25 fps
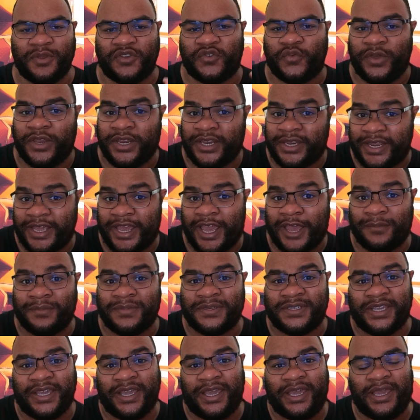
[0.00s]
between D M
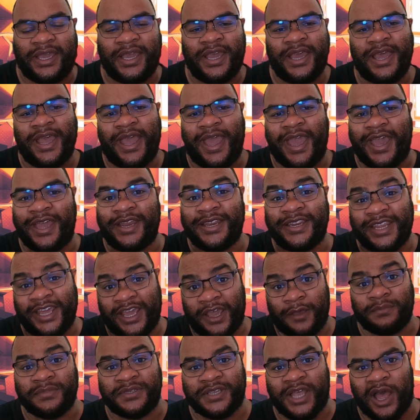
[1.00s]
Z and
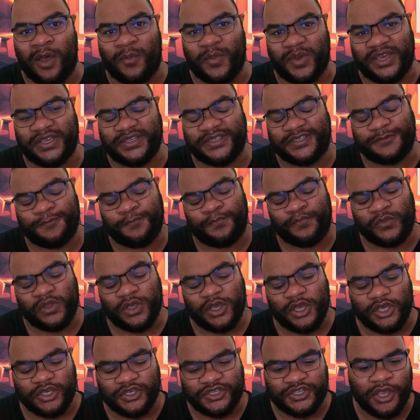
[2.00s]
D M Zombies.
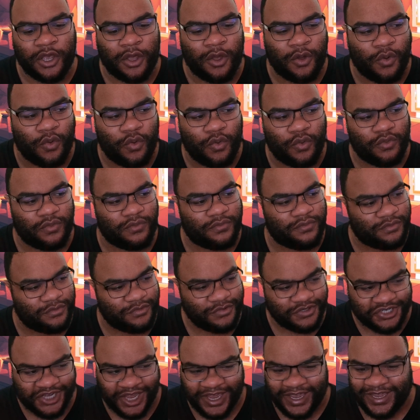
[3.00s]
So,
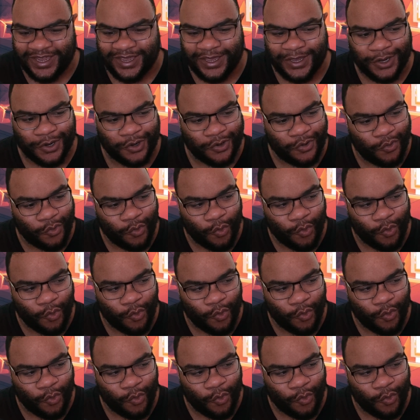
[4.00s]
Chaingear,